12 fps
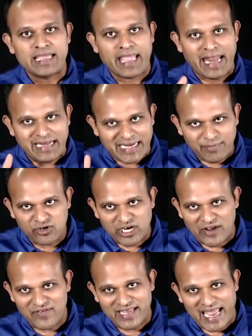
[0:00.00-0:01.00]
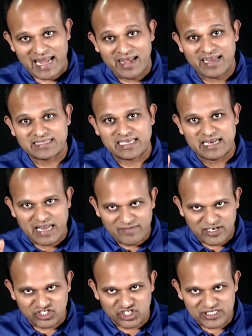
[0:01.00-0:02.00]
Encrypted Traffic Analytics
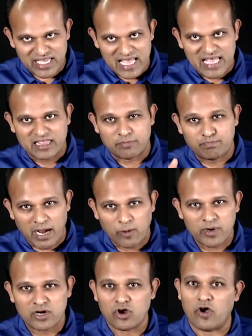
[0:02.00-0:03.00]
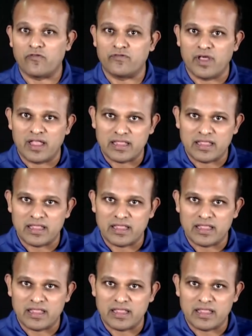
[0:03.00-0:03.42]
leverages the power of